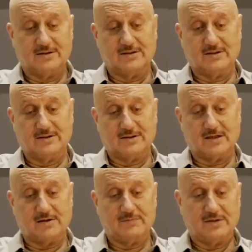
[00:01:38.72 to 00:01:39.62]
and
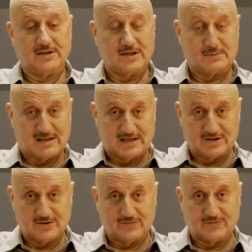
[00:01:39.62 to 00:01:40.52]
I've been an
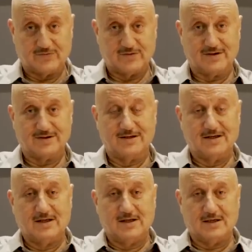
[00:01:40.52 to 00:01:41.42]
admirer of
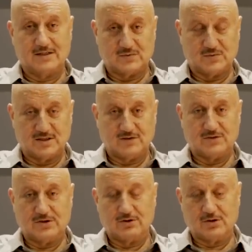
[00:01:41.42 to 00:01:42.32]
his work
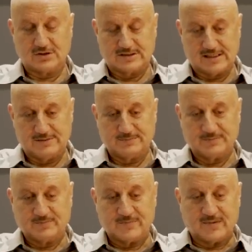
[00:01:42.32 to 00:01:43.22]
for a long time.
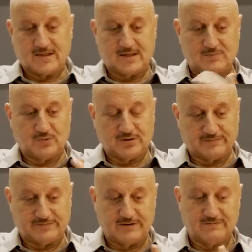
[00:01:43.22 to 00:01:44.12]
I'm doing
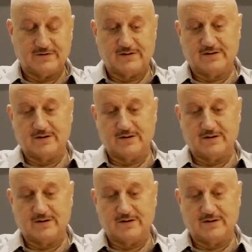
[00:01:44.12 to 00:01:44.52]
a film with